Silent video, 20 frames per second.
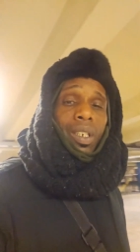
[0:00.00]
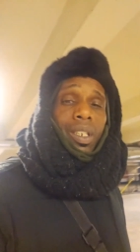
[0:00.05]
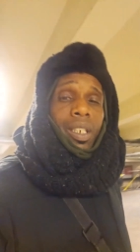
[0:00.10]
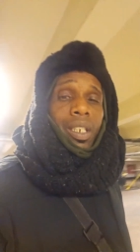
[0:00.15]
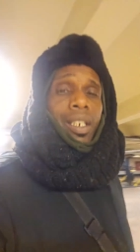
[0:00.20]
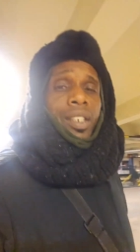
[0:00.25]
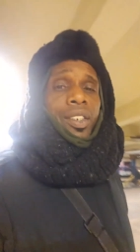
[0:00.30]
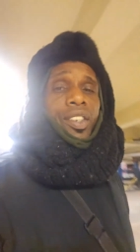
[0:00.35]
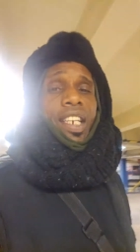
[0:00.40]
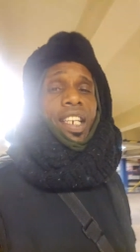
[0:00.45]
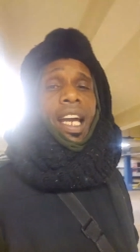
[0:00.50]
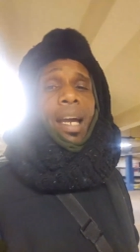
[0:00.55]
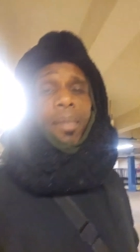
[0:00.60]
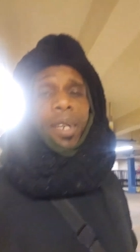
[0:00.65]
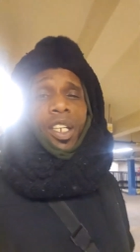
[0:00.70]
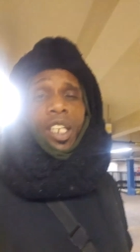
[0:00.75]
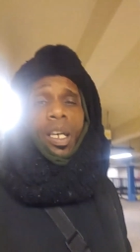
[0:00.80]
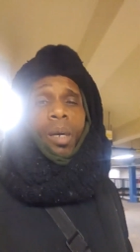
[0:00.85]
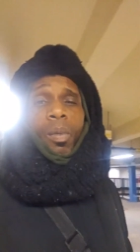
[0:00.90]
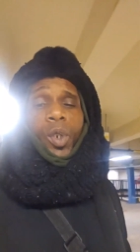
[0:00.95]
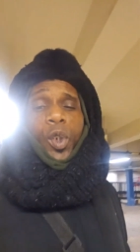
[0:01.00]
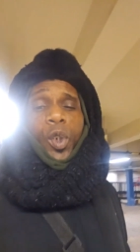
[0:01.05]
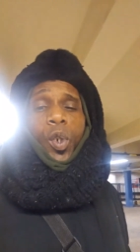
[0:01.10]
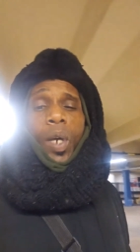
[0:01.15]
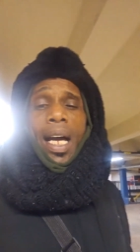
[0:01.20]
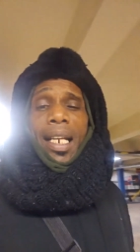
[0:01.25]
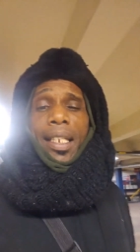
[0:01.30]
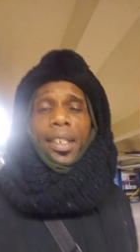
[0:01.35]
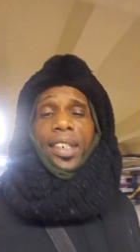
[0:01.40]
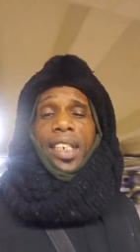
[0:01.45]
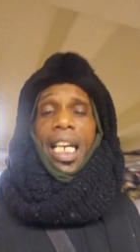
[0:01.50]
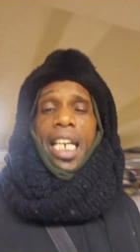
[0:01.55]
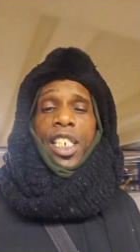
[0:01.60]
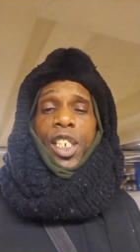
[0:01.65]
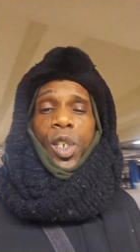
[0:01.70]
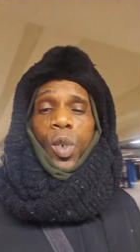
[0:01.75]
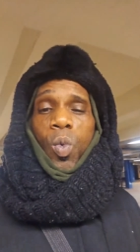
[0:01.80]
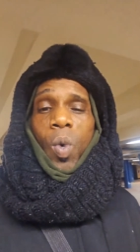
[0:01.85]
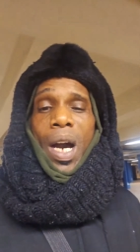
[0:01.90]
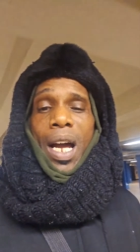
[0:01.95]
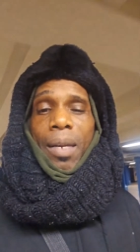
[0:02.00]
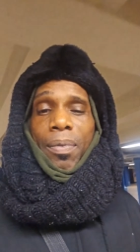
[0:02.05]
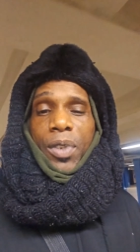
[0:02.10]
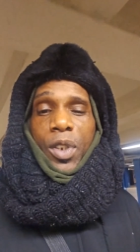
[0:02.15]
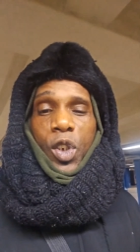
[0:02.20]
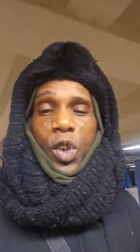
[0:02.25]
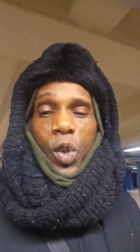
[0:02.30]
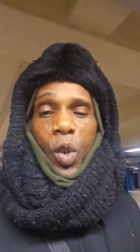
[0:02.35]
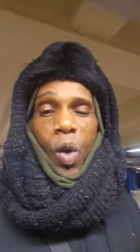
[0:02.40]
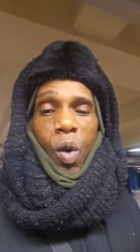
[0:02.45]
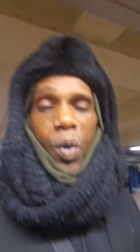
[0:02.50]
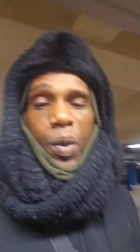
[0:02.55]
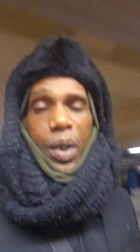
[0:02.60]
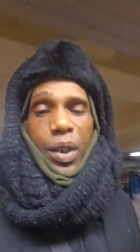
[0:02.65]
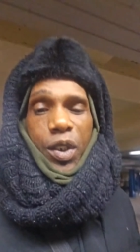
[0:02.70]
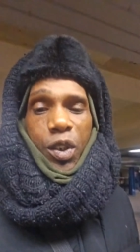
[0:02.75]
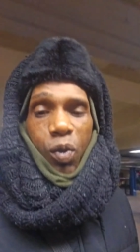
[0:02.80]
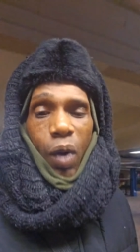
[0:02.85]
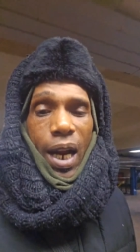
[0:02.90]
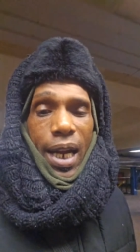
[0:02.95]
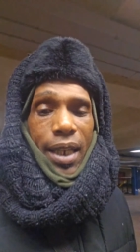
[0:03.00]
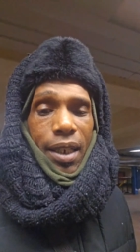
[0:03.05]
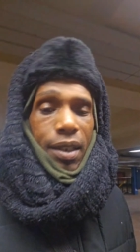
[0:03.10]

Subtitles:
Sammy and them was trying to take you out, if the story is right.